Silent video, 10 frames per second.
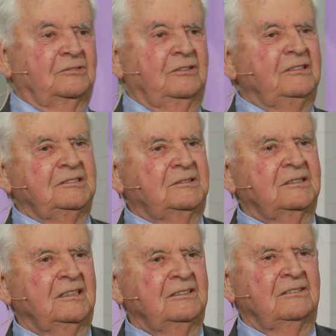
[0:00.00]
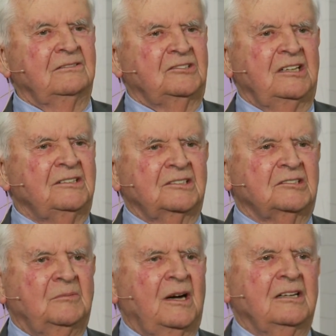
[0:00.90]
She's, you know,
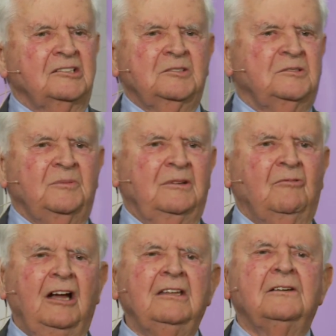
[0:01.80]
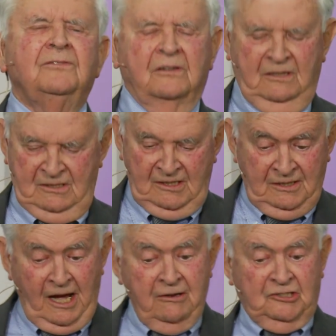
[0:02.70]
Jesus among us has been wonderful.
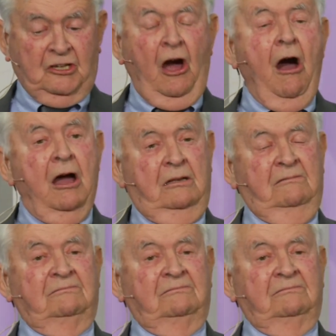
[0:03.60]
Now he's gone.